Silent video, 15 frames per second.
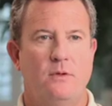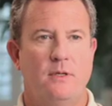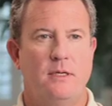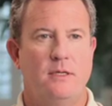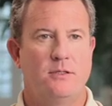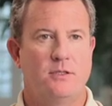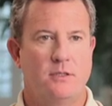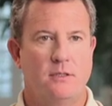
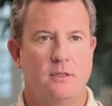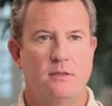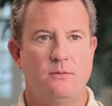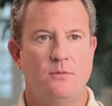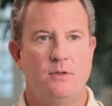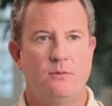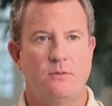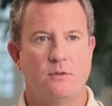
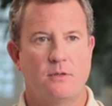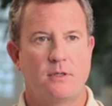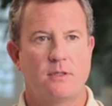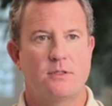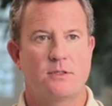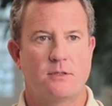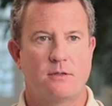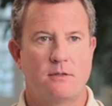Initially, we were
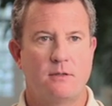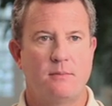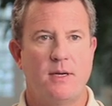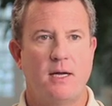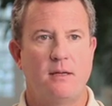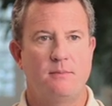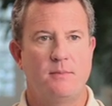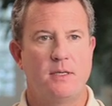concerned
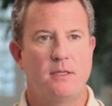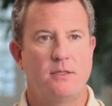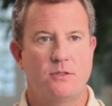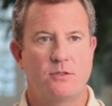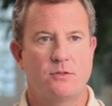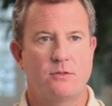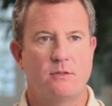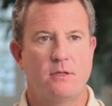about
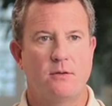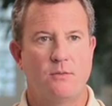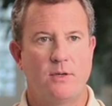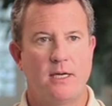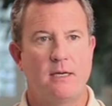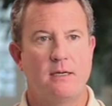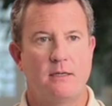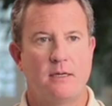making sure that
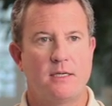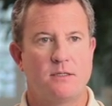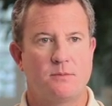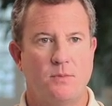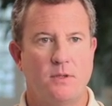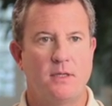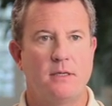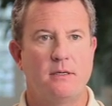we had a
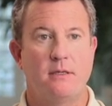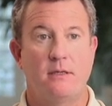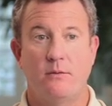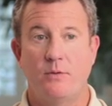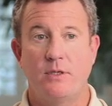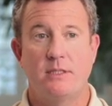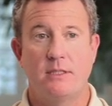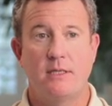nice blend and
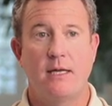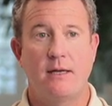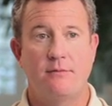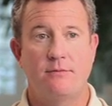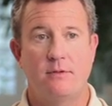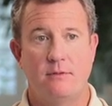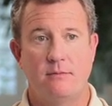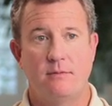that we did
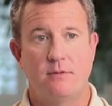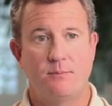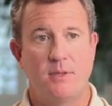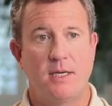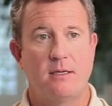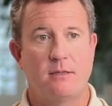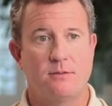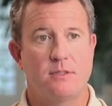have the,
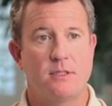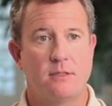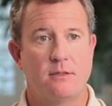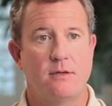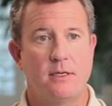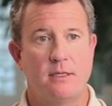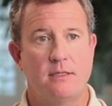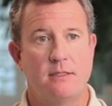the panels
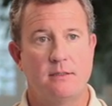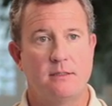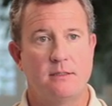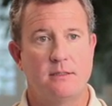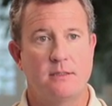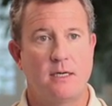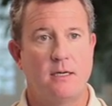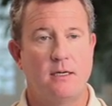integrated
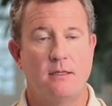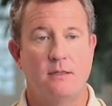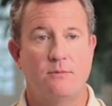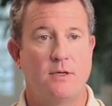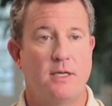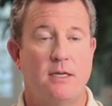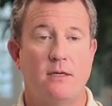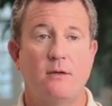into the tile,
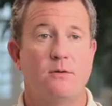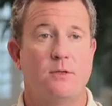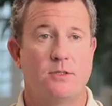and we had no